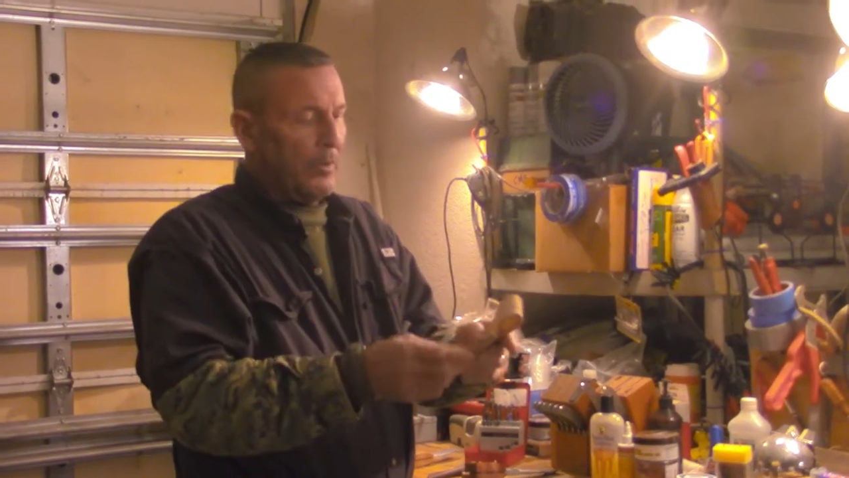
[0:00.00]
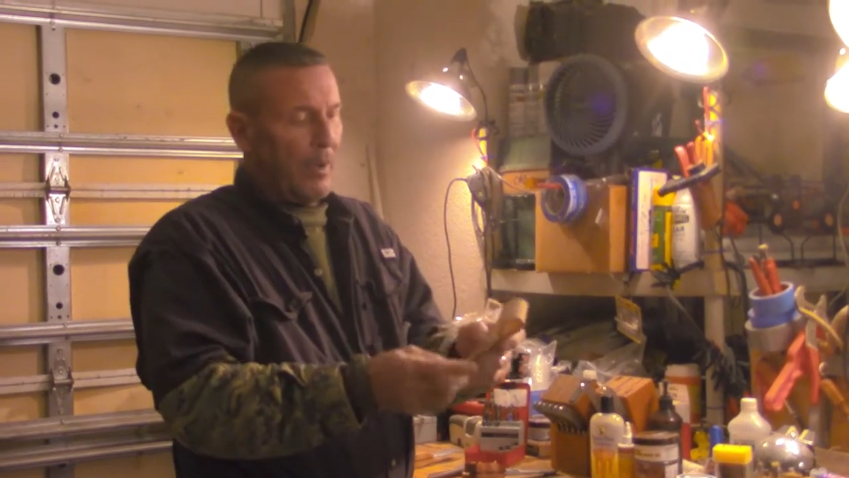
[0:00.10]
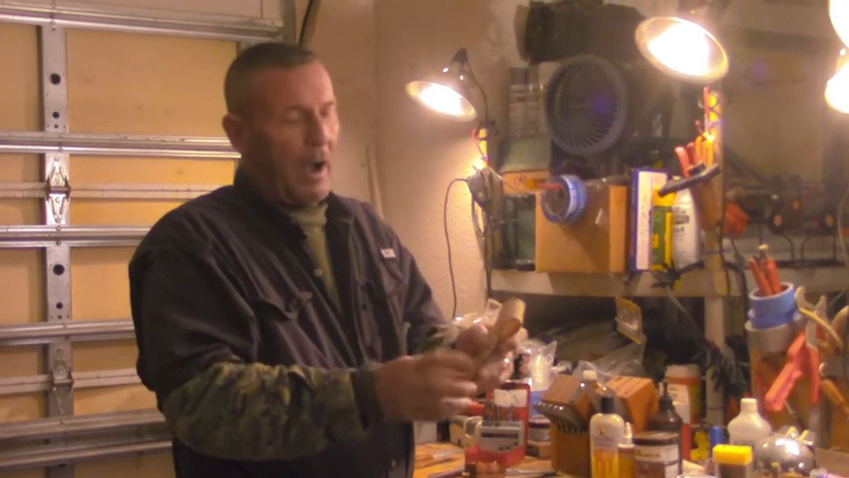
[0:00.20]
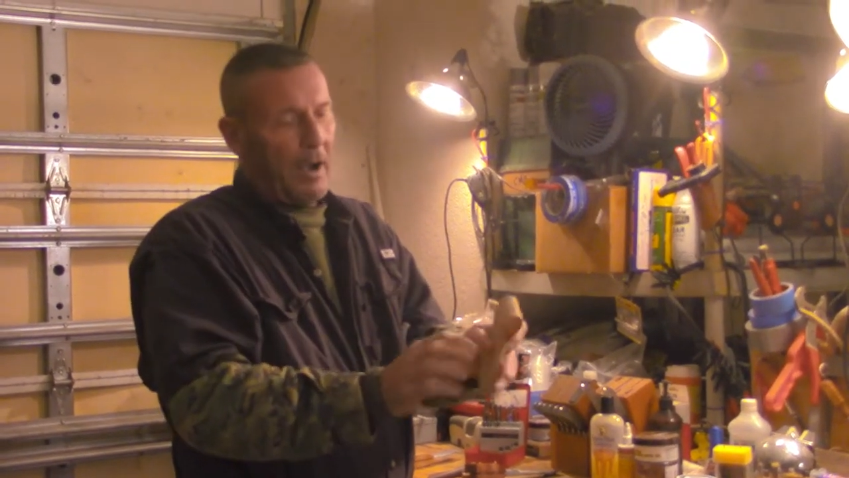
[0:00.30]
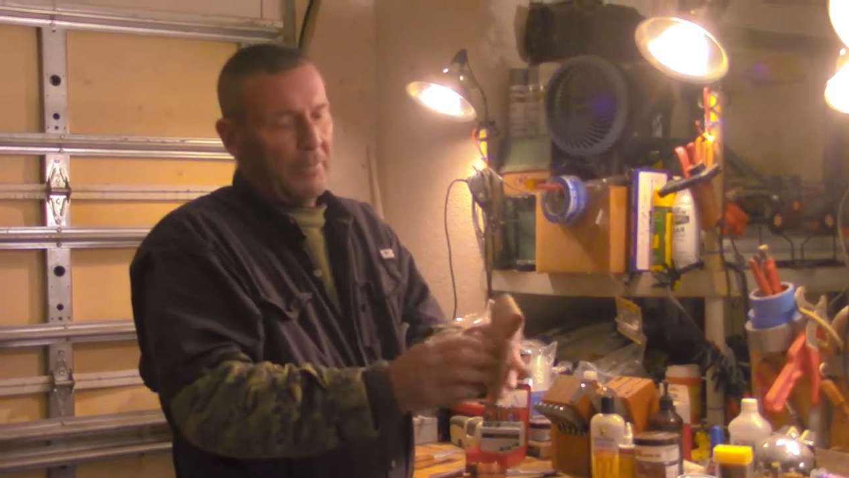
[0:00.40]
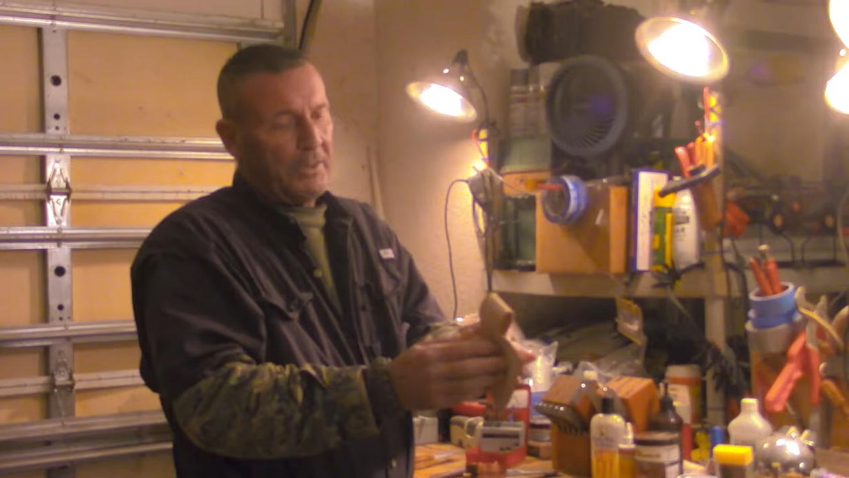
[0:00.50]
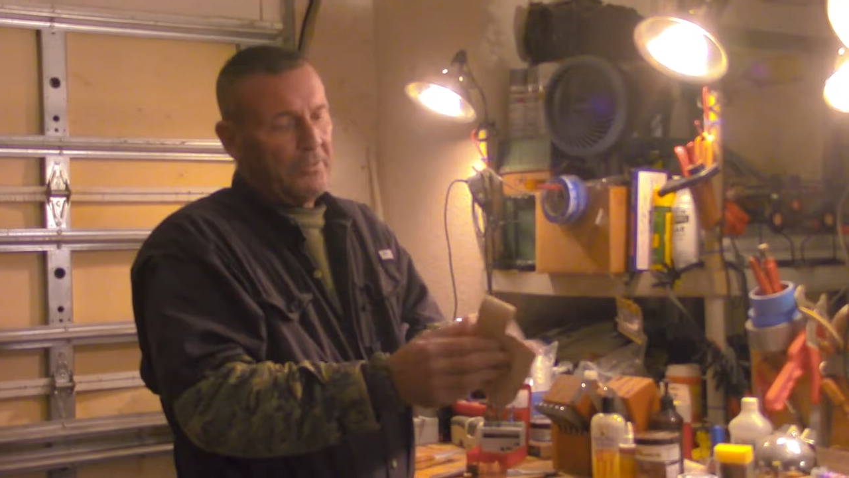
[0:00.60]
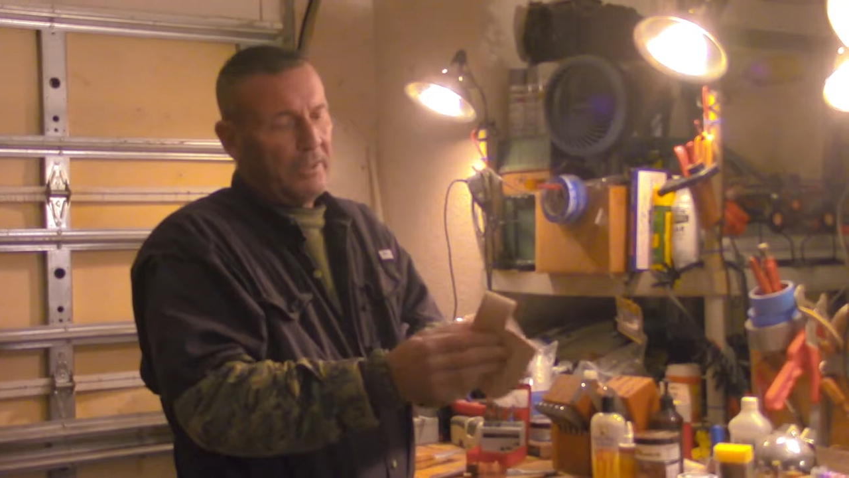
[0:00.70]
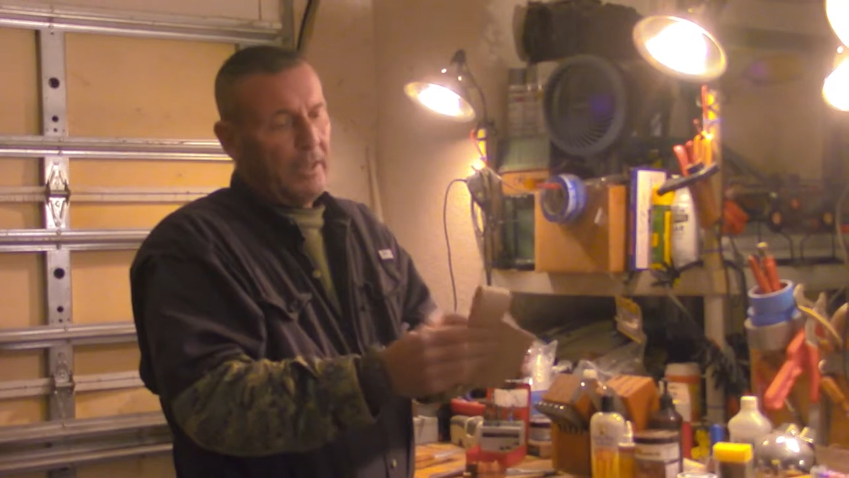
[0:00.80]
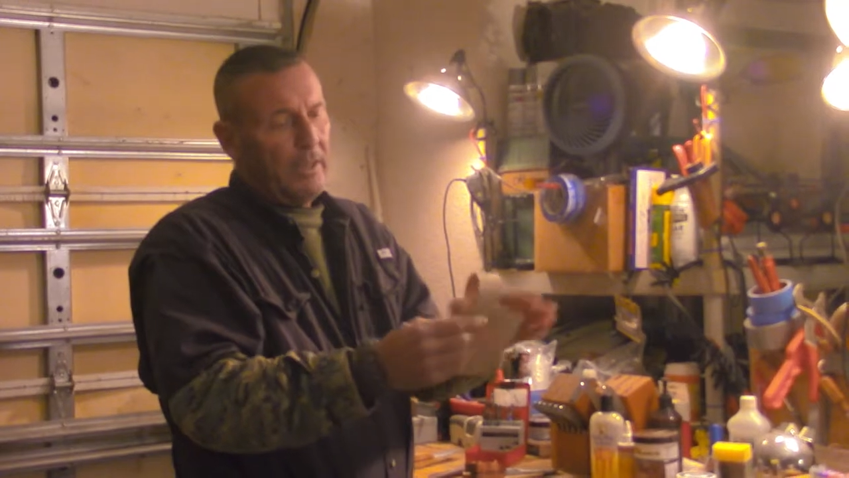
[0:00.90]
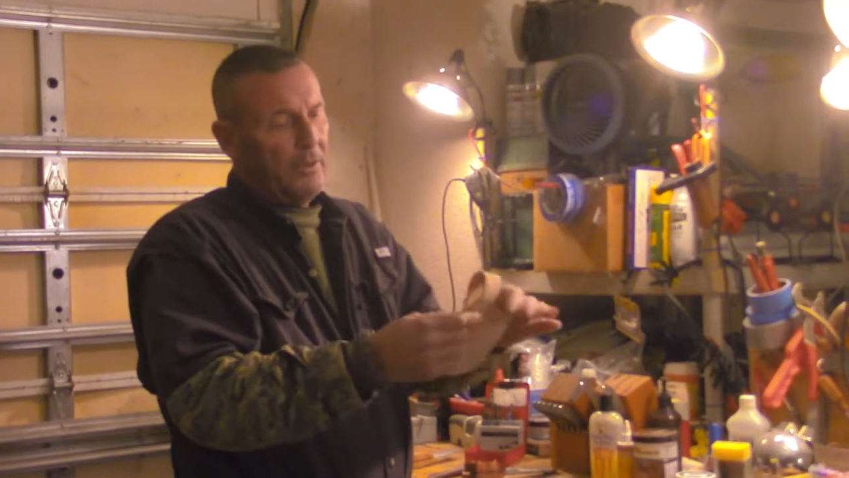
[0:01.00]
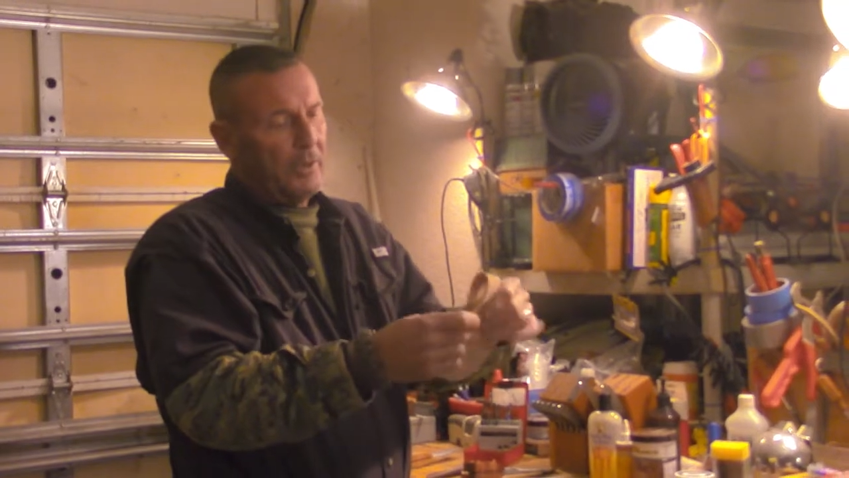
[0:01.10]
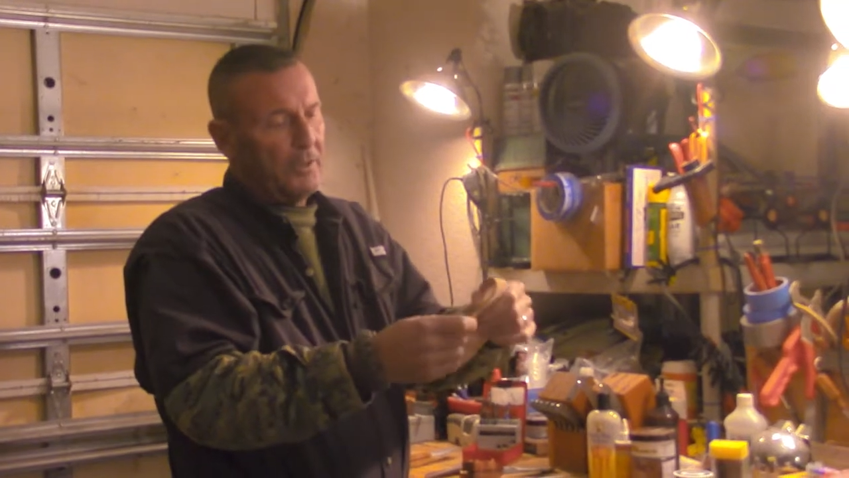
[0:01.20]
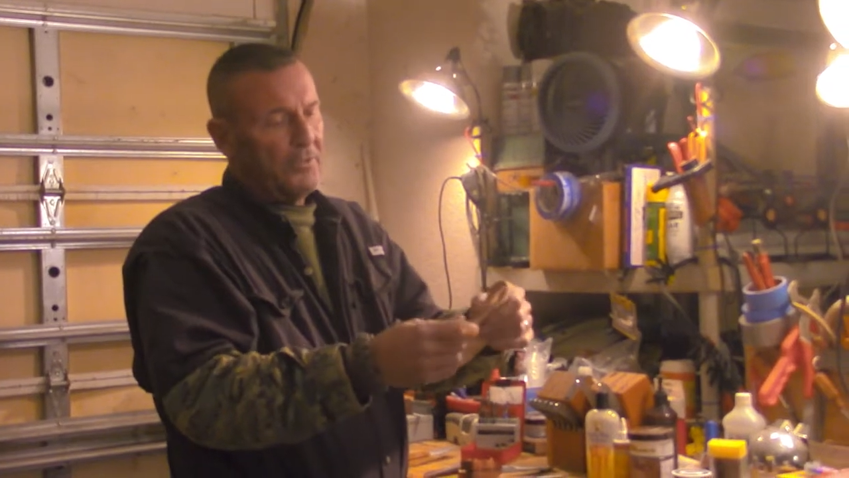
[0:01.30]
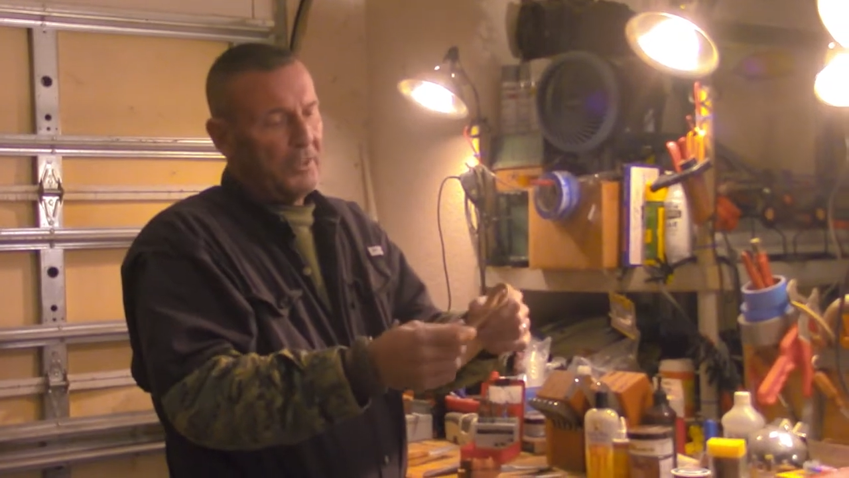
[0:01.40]
Obviously, you're
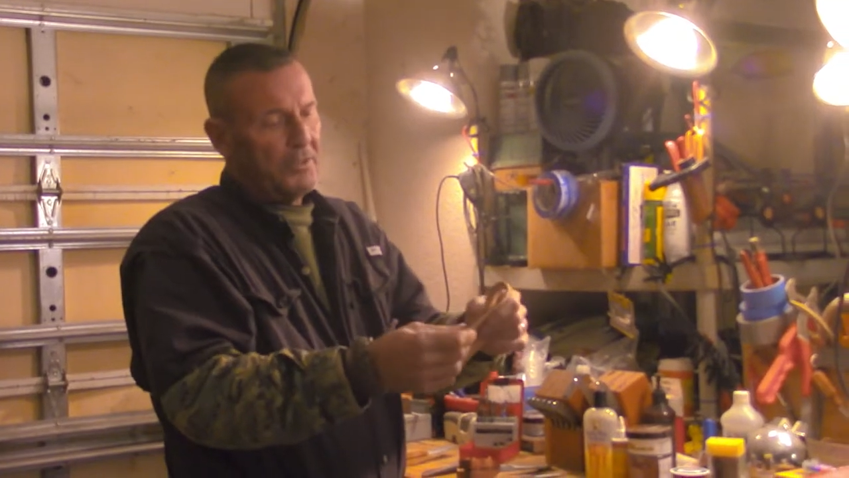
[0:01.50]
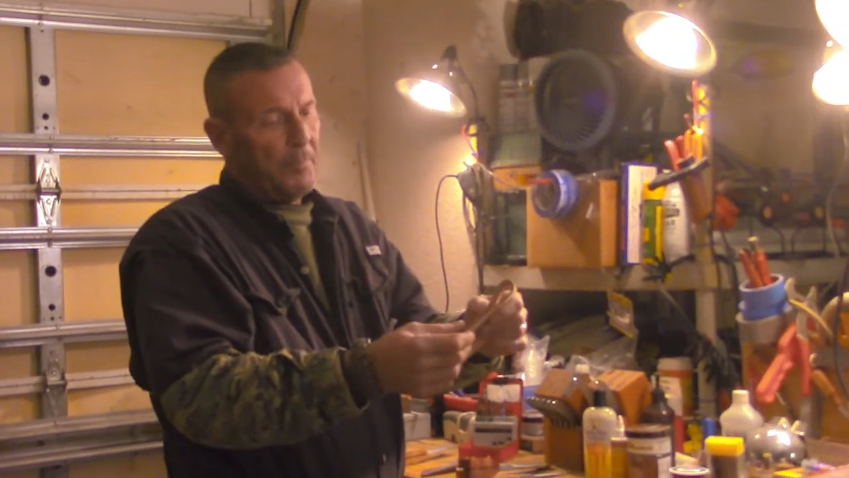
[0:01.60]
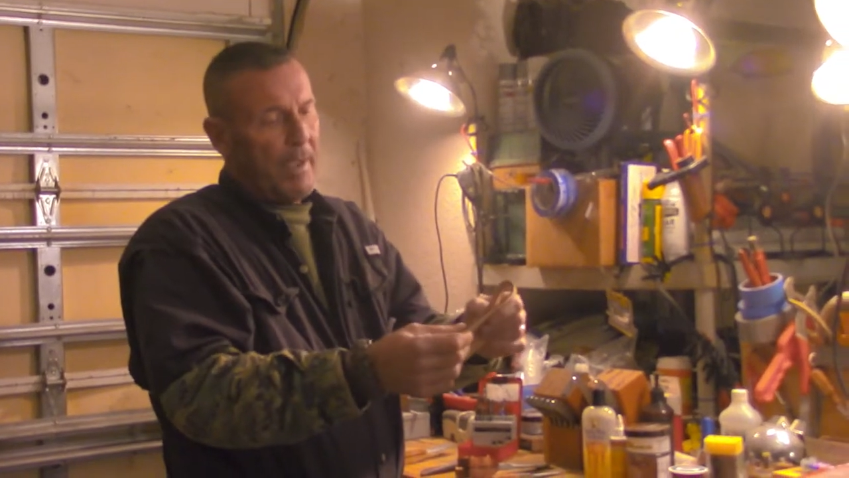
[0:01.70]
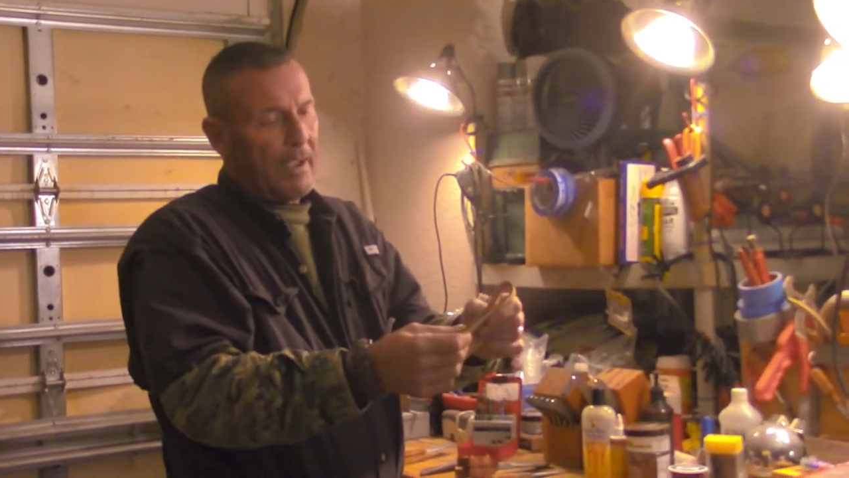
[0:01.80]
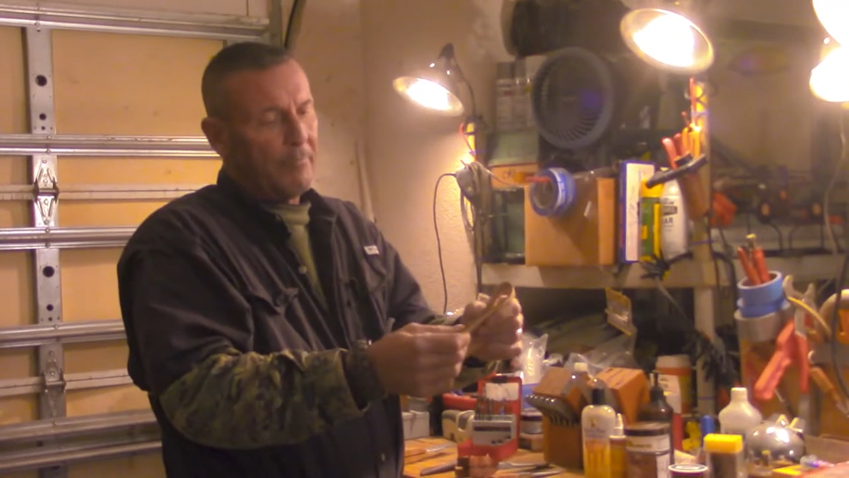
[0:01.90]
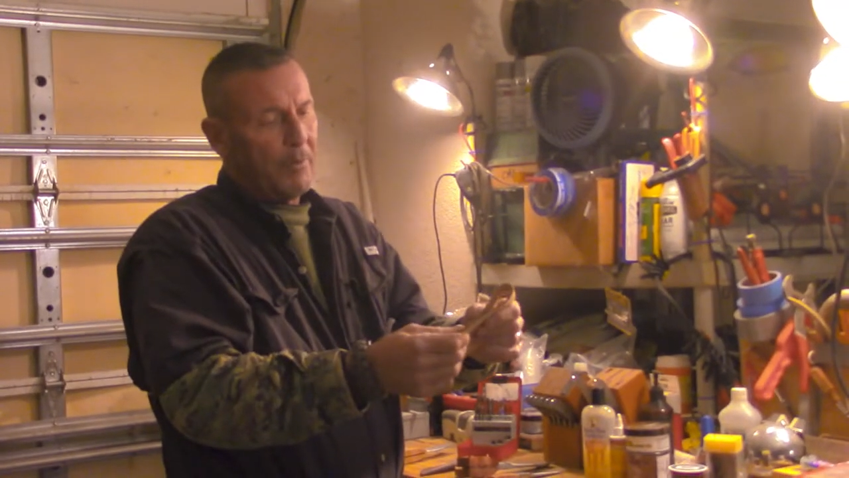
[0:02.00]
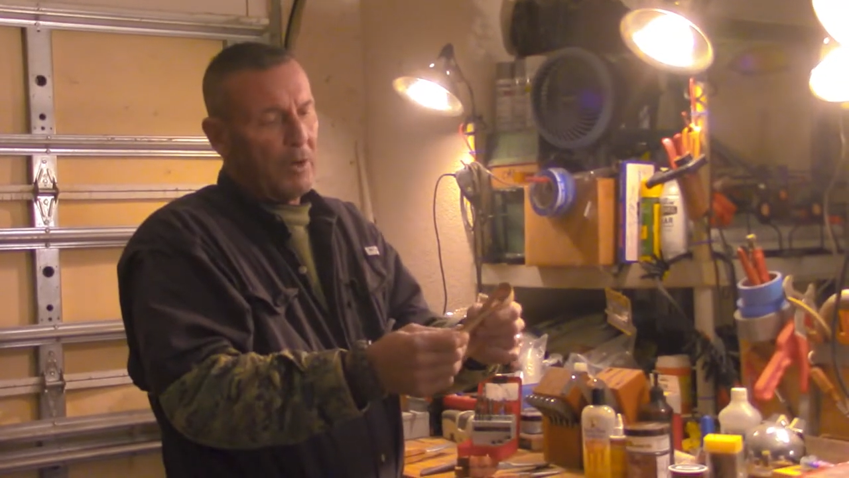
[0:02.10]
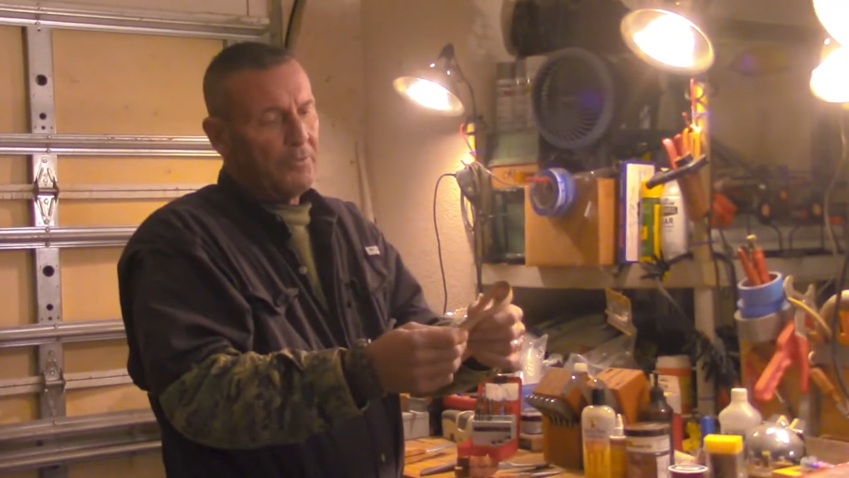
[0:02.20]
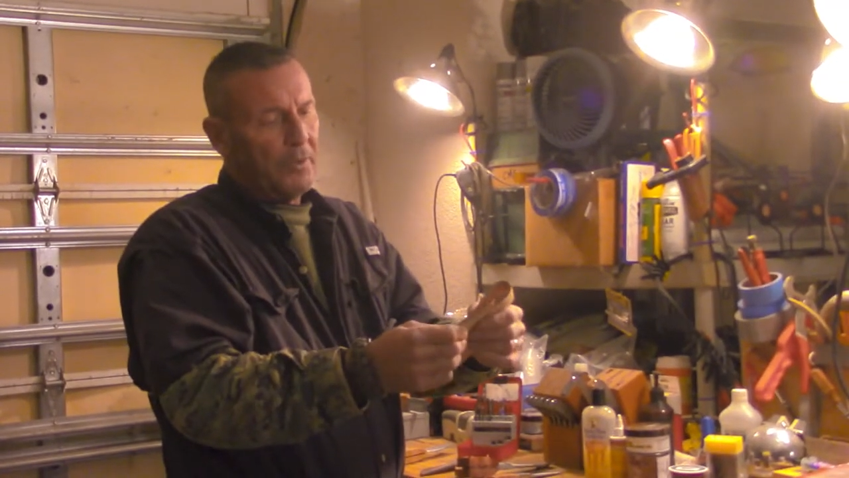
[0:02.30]
going to stitch the back first.